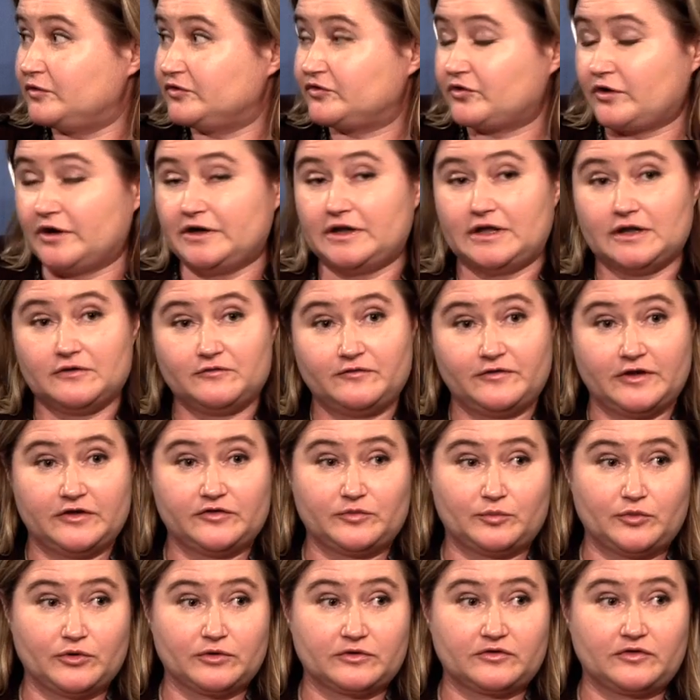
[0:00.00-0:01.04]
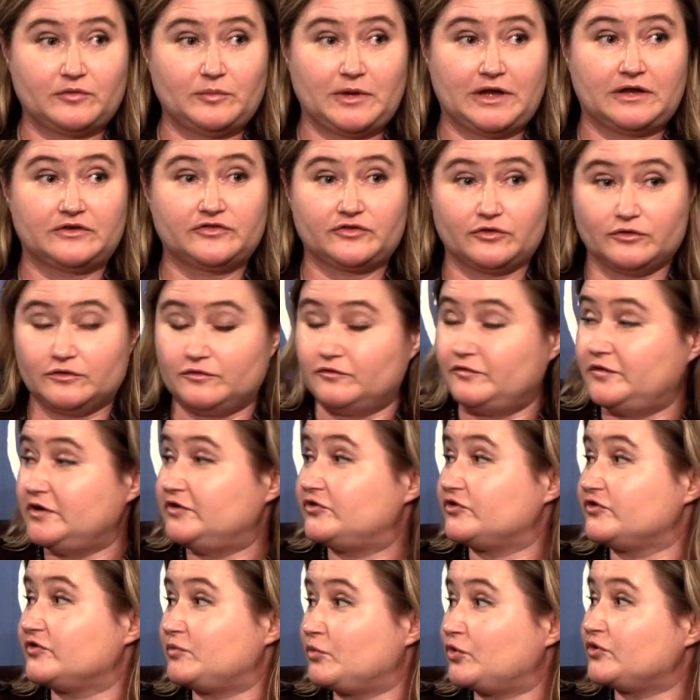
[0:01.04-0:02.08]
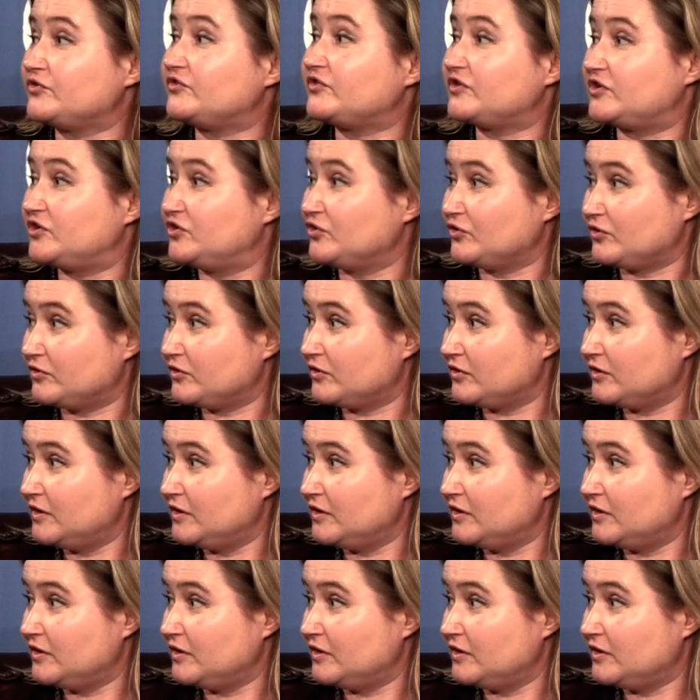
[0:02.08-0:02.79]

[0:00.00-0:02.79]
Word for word: with trying to get Facebook to make certain features more secure.